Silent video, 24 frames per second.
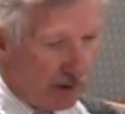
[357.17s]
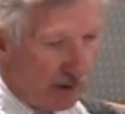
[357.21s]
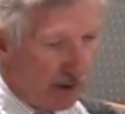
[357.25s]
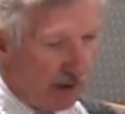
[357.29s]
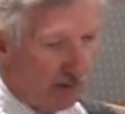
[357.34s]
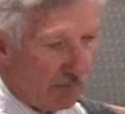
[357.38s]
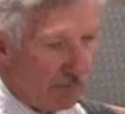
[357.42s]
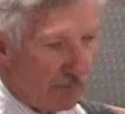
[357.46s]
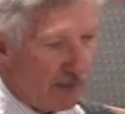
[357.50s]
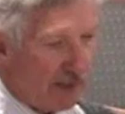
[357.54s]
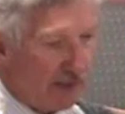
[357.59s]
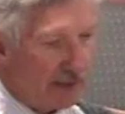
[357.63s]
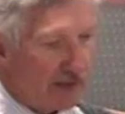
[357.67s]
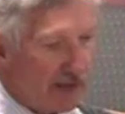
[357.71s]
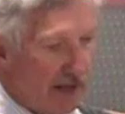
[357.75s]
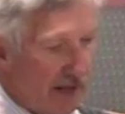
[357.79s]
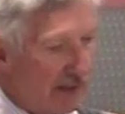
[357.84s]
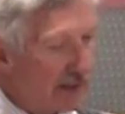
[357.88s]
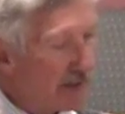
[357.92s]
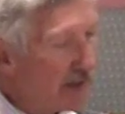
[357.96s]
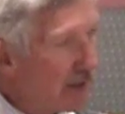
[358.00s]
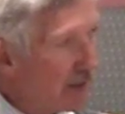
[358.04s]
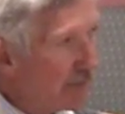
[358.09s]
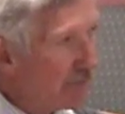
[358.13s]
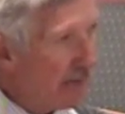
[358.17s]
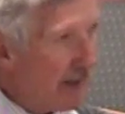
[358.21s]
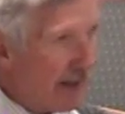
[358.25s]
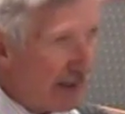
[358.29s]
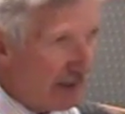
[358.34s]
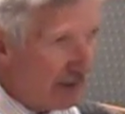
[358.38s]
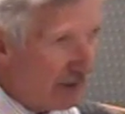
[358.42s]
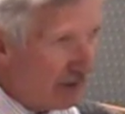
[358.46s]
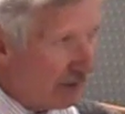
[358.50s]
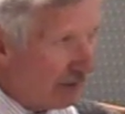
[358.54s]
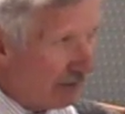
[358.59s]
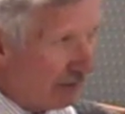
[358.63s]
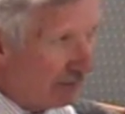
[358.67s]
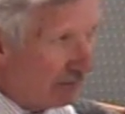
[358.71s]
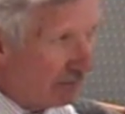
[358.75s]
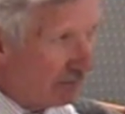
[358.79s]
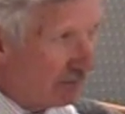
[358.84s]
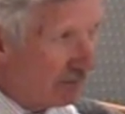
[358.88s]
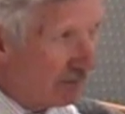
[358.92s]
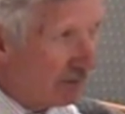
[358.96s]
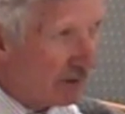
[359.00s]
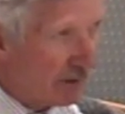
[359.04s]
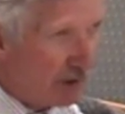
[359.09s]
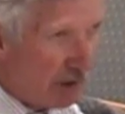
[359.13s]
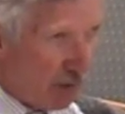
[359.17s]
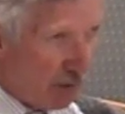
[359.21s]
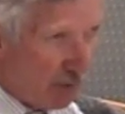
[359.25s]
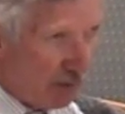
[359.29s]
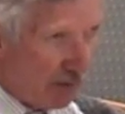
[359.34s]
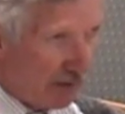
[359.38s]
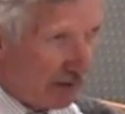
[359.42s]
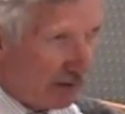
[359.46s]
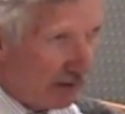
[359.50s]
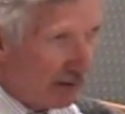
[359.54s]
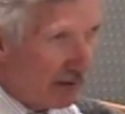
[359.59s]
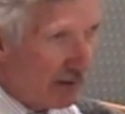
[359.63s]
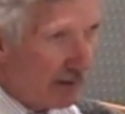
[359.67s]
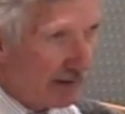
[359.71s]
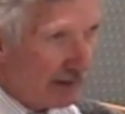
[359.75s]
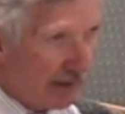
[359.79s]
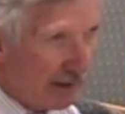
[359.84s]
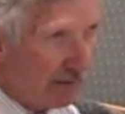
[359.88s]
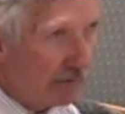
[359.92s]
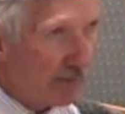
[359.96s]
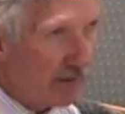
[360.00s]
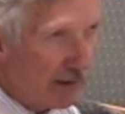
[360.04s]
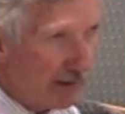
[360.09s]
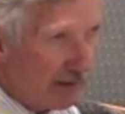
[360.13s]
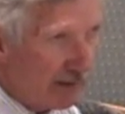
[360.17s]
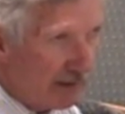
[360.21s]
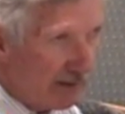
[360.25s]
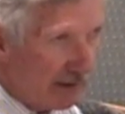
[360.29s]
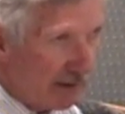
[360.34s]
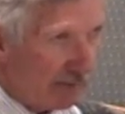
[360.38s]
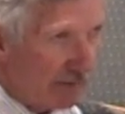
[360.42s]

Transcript: of being taken advantage of, going, giving,